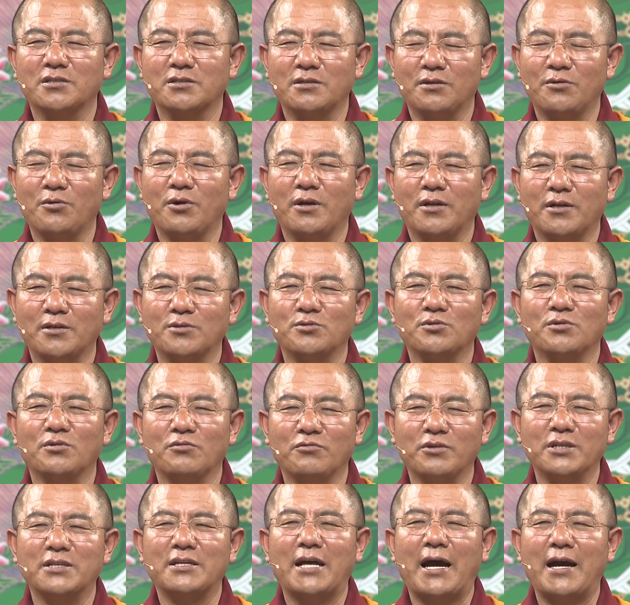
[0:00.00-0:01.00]
After being
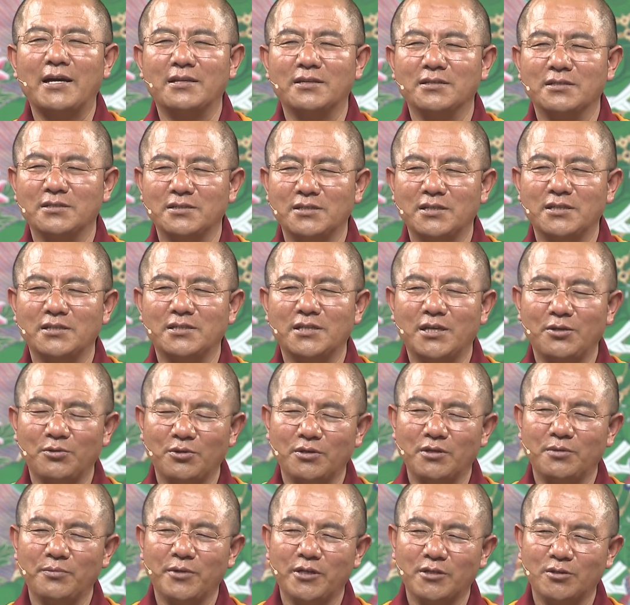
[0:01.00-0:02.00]
released, he
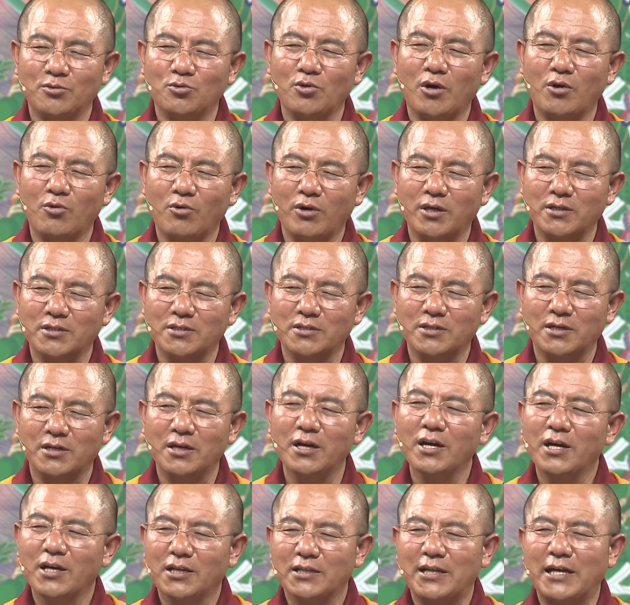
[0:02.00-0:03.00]
went to Nepal and
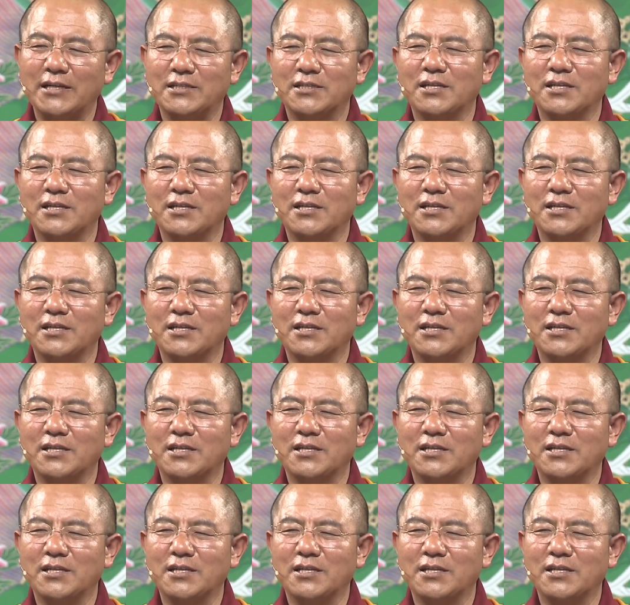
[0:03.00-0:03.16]
India.